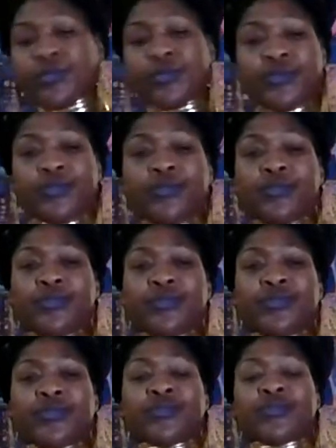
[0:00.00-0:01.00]
Mm-mm.
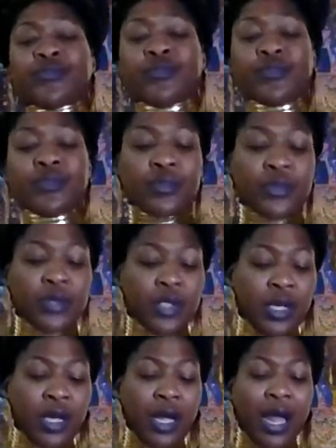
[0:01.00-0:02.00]

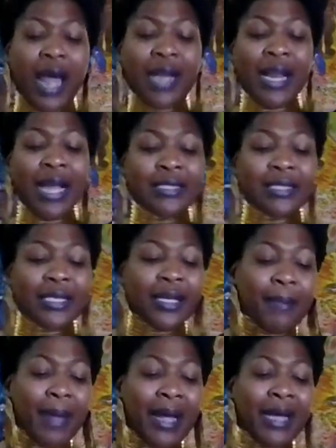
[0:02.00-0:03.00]
I likes to get
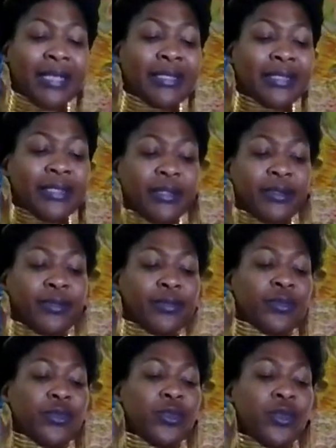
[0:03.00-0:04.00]
mines,
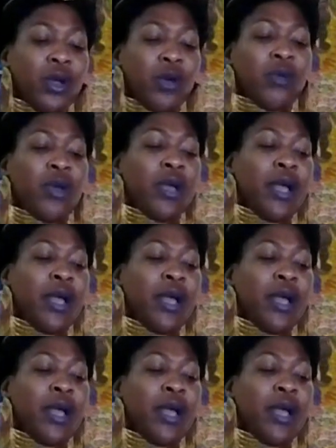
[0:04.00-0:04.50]
you know.